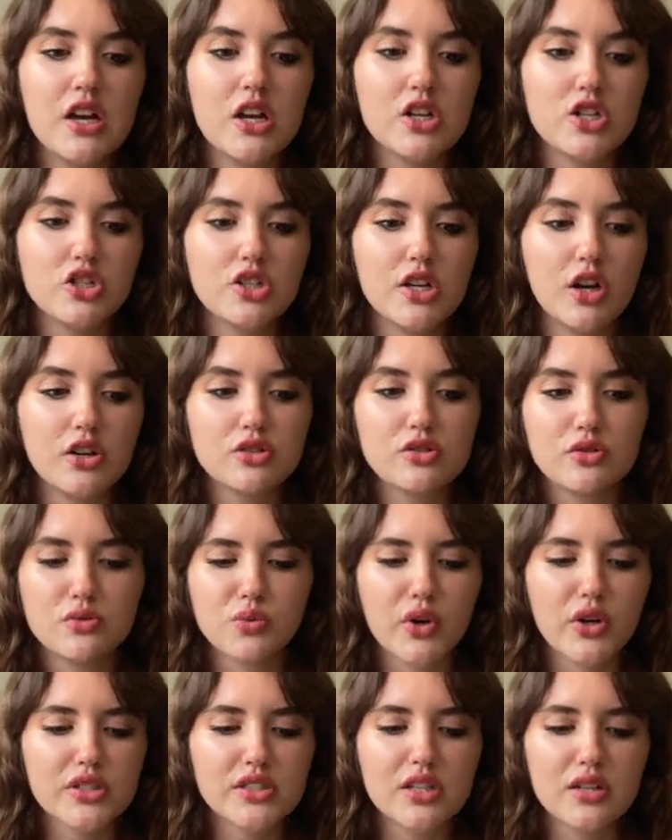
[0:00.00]
She also
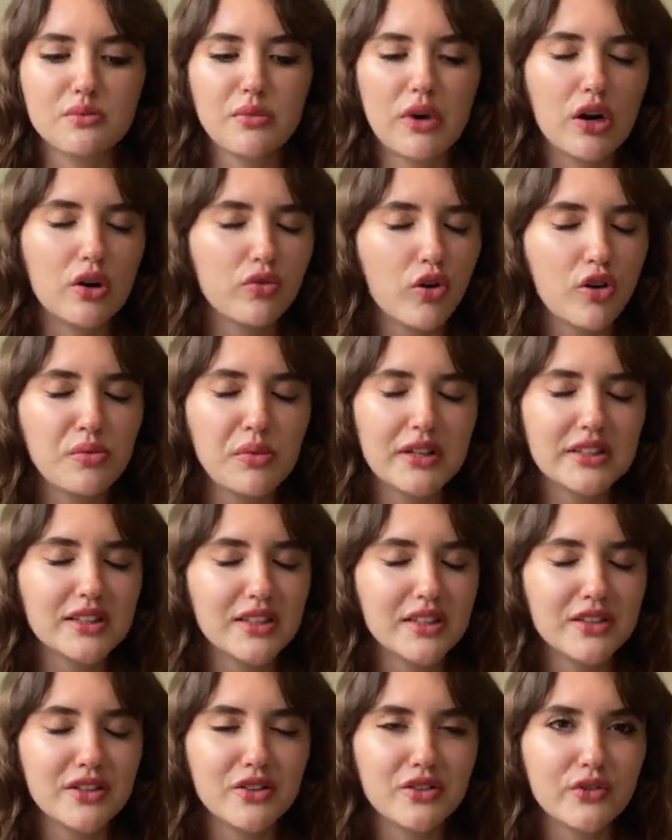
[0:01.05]
works at a mailroom at
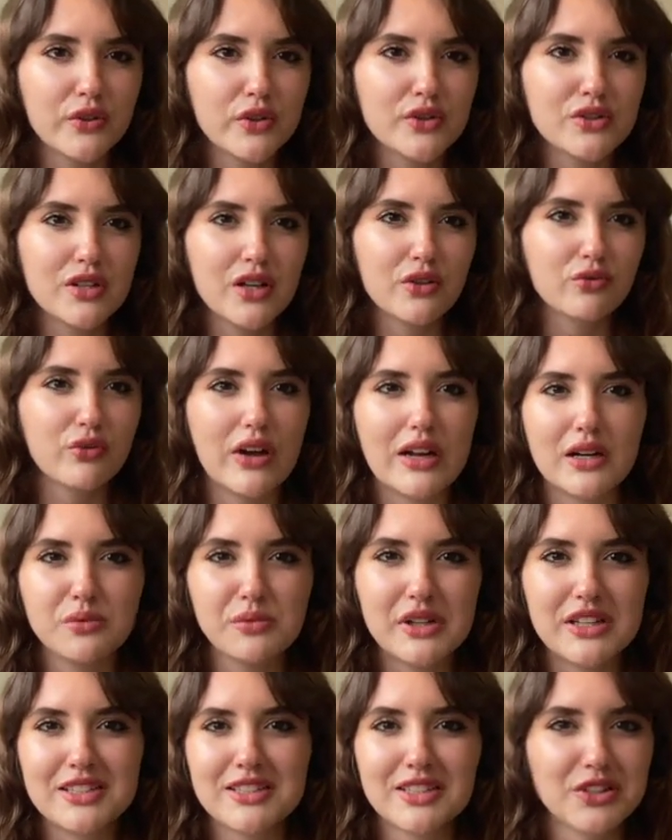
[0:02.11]
the university and
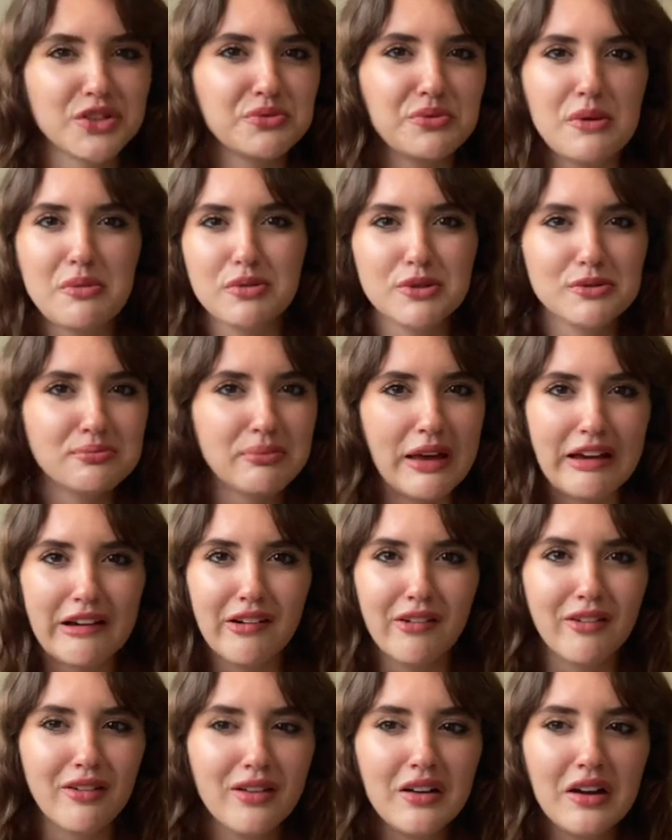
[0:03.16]
randomly steals people's
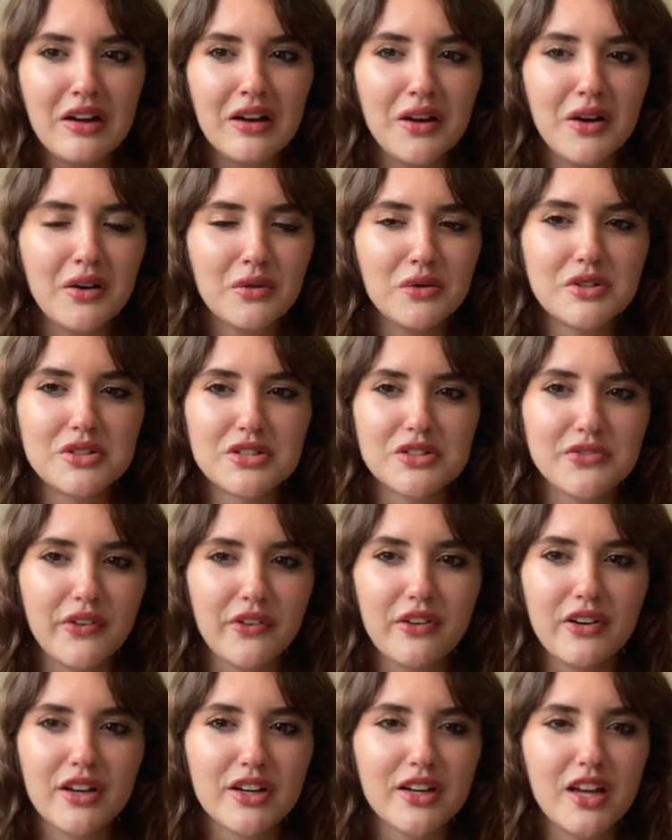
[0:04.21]
mail, which is
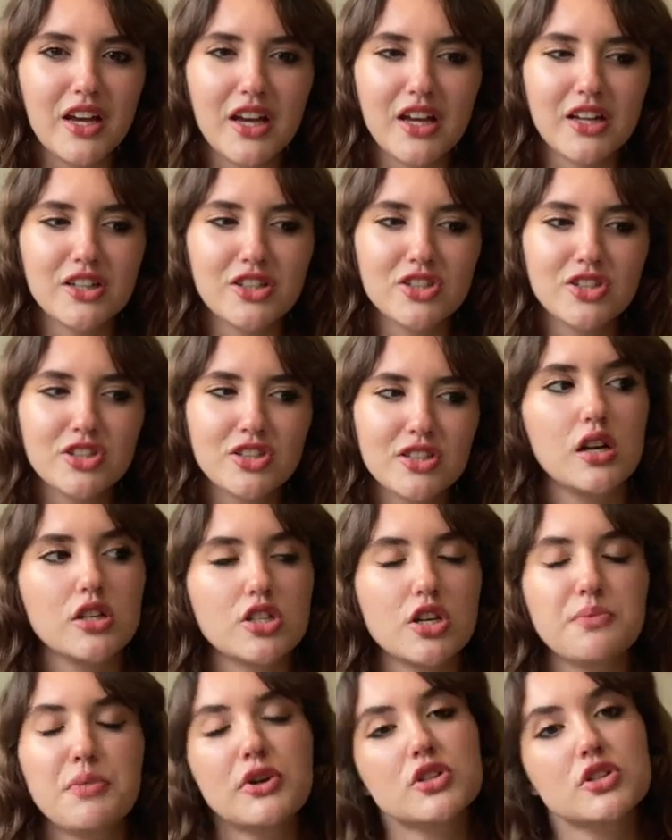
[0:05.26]
very unhinged. She
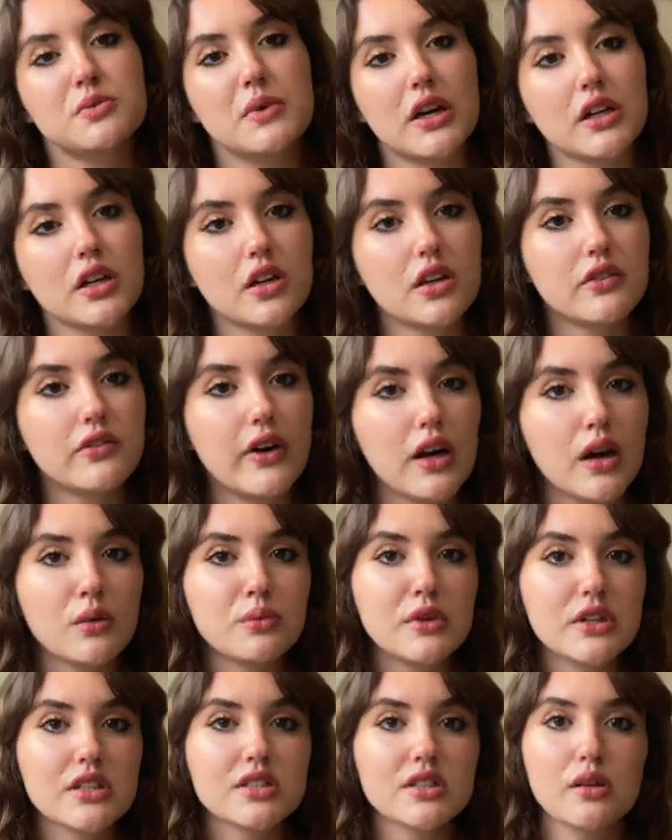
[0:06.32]
appears to be underdeveloped
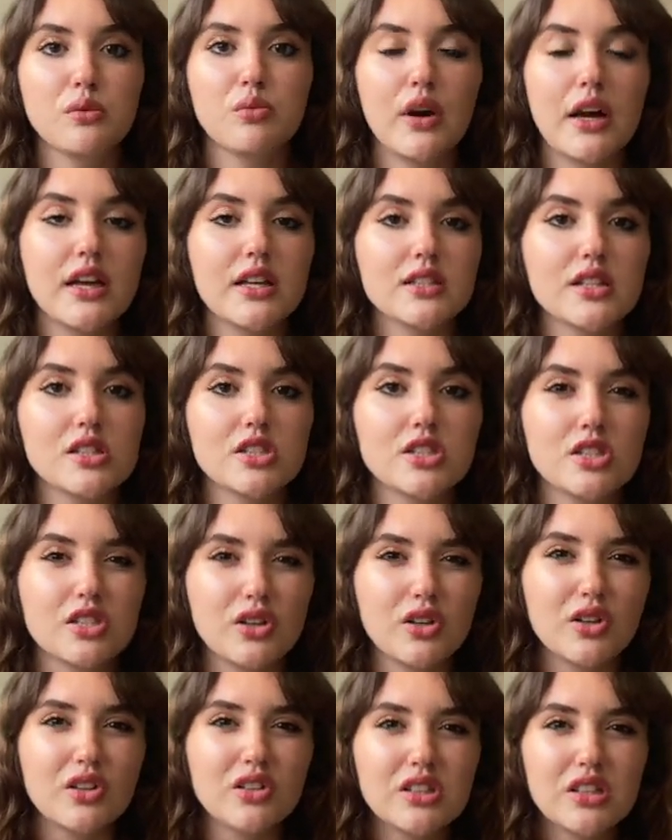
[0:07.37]
in some ways and
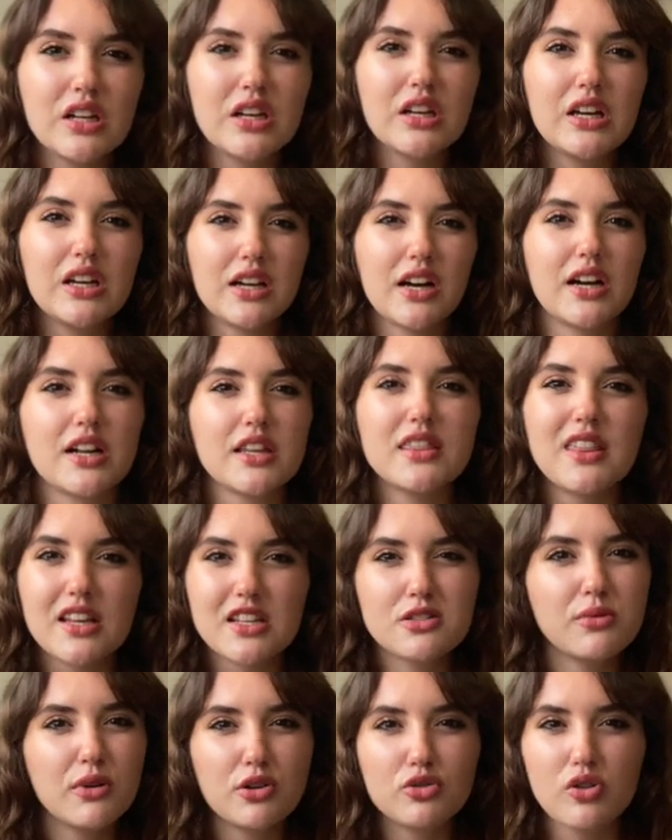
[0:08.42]
still kind of thinks
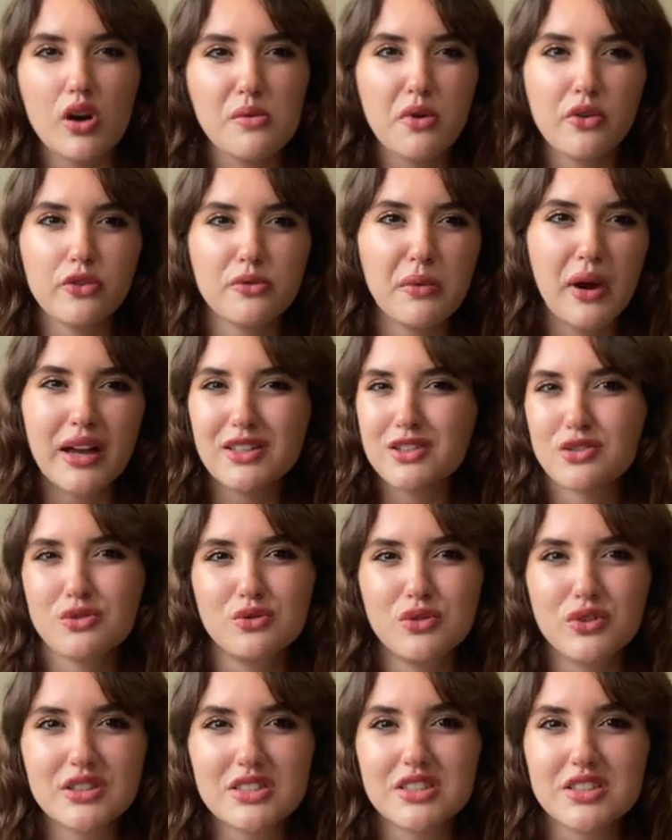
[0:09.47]
about drama from high
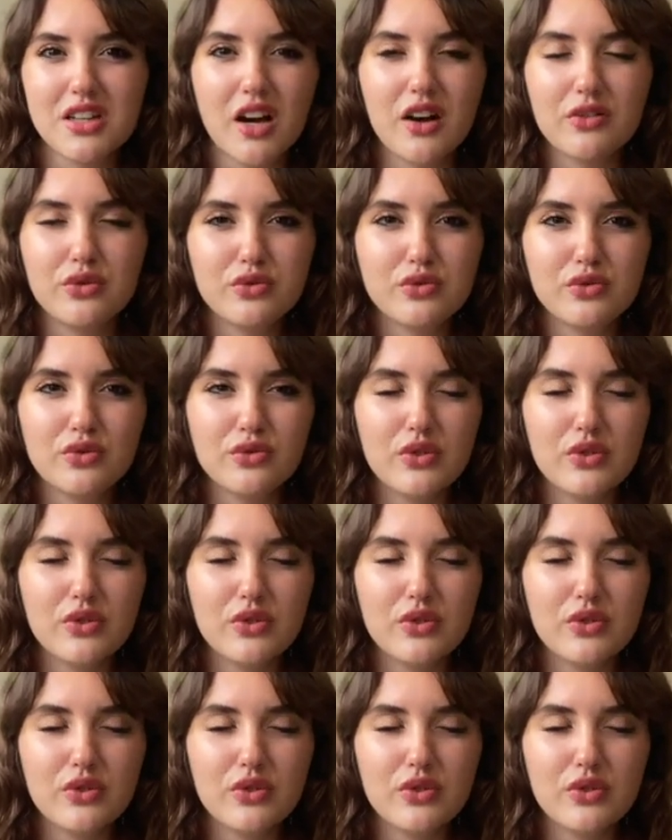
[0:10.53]
school and stuff.